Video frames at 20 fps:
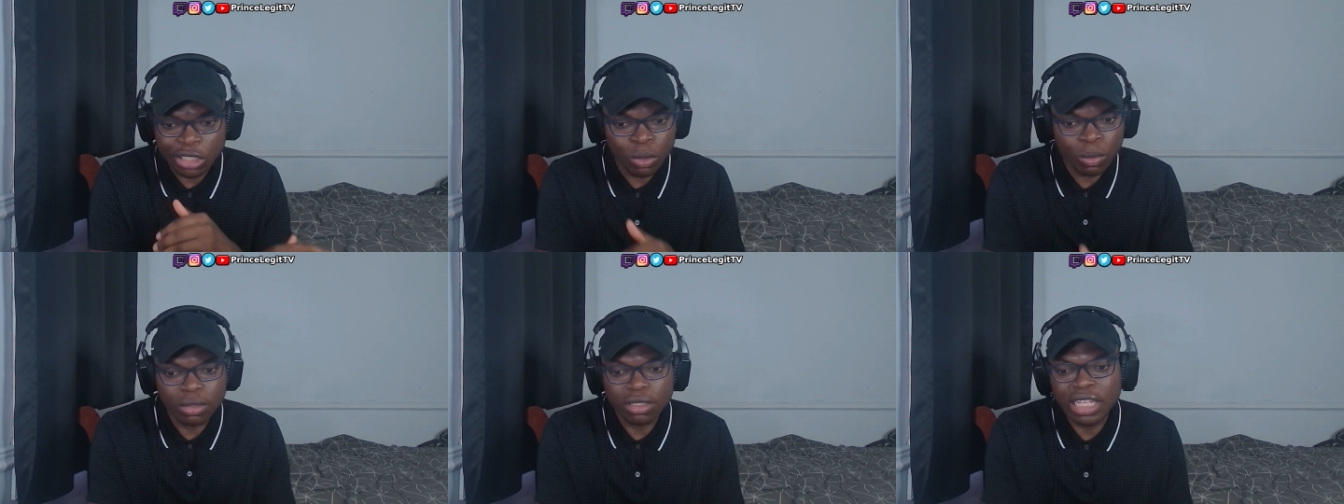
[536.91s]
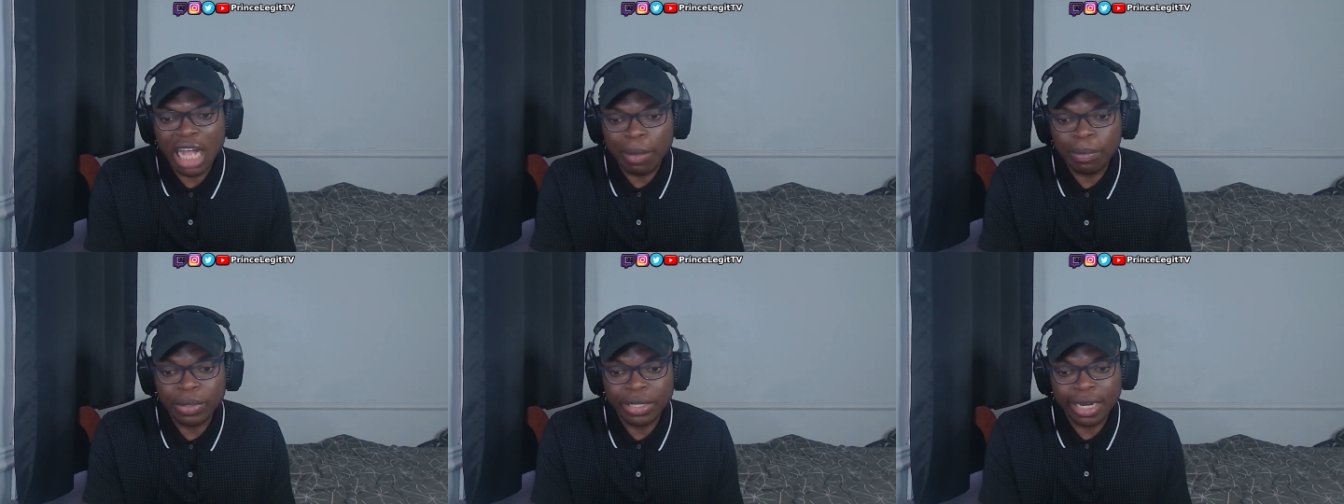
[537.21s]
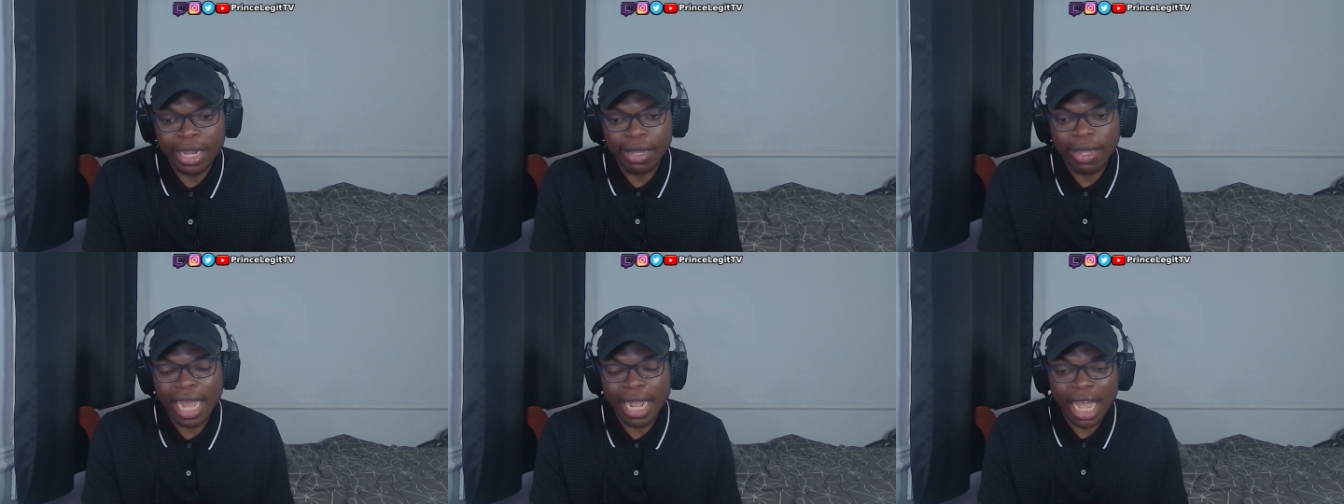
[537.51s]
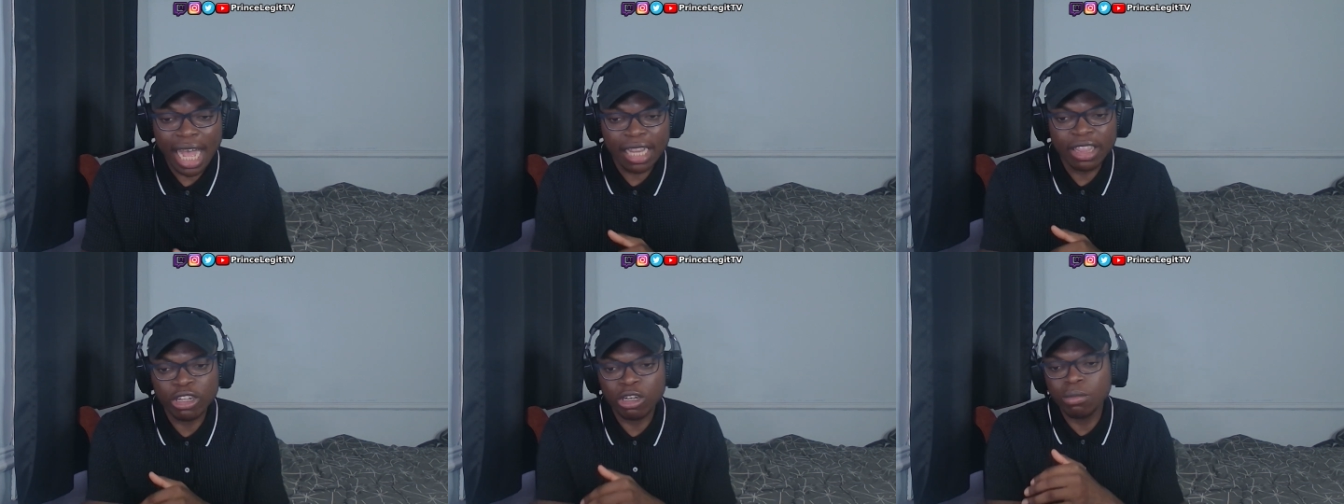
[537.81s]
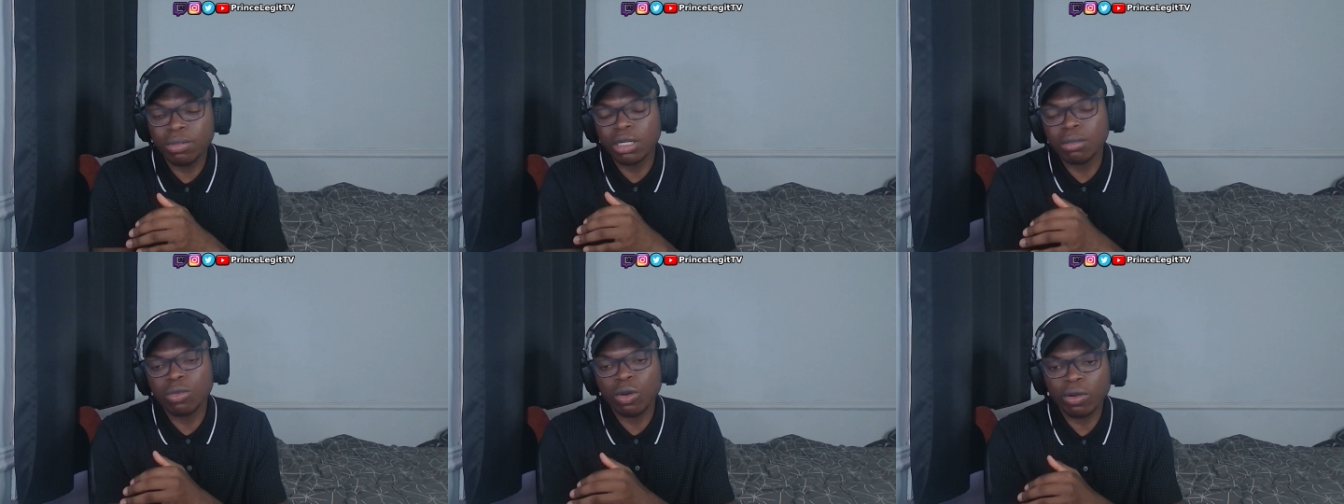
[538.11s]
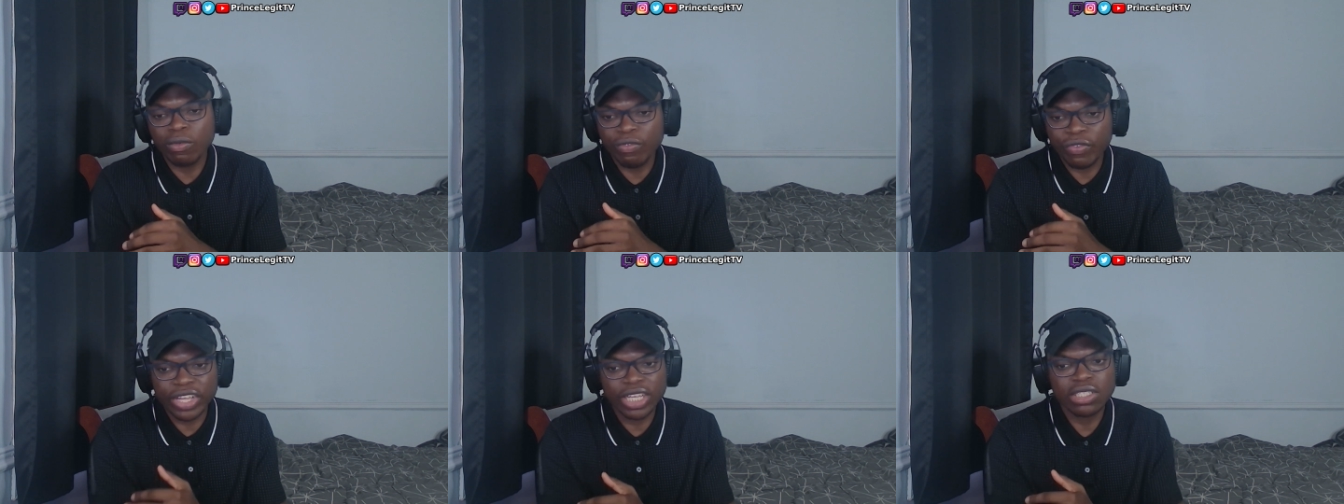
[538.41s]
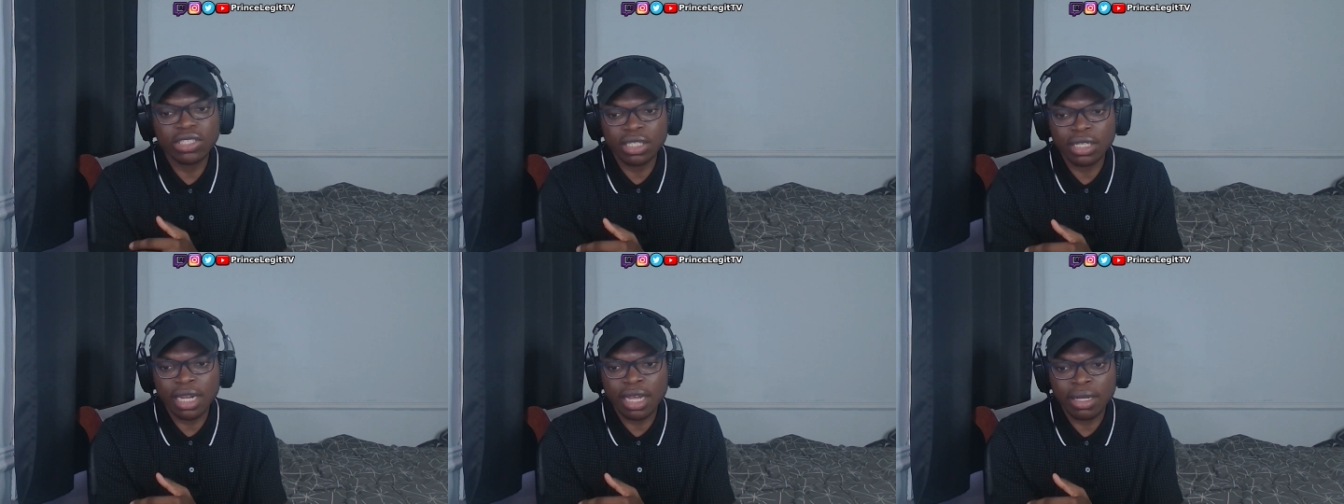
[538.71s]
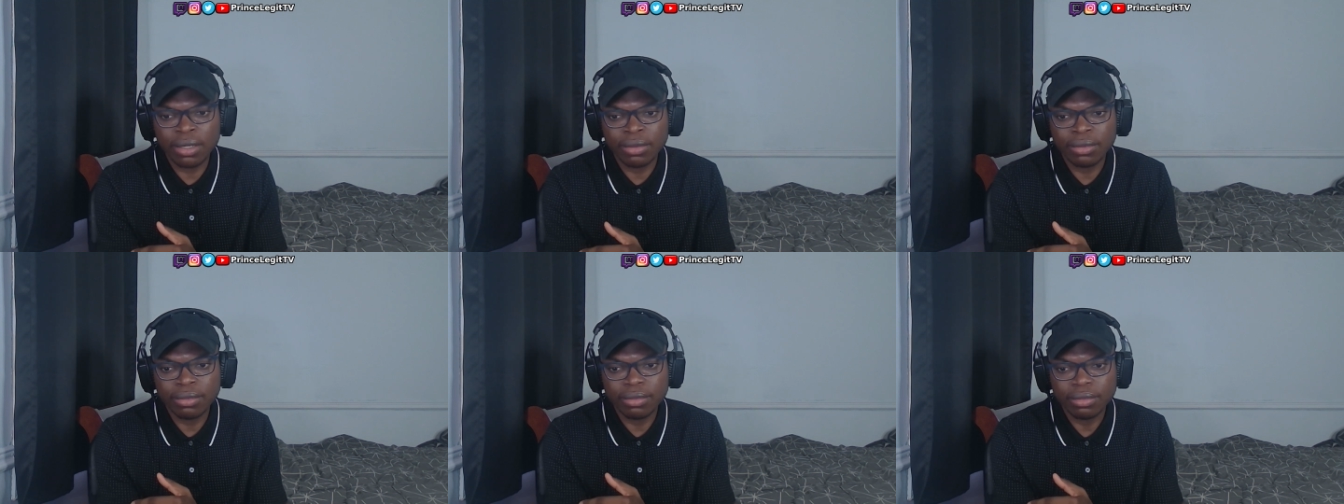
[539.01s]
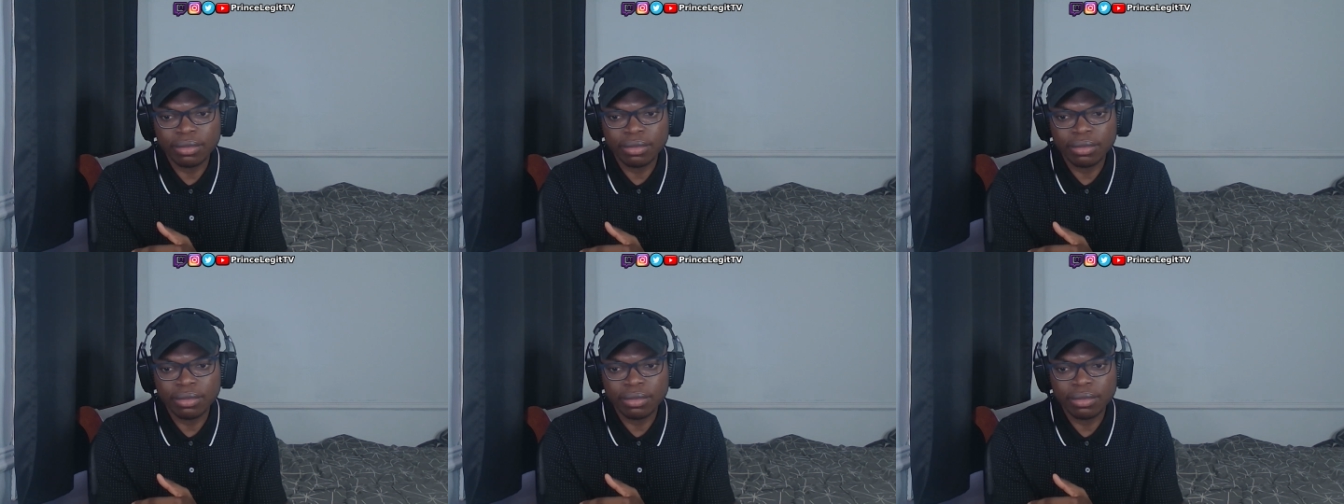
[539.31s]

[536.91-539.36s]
no stopping now. I got a little bit of motivation now.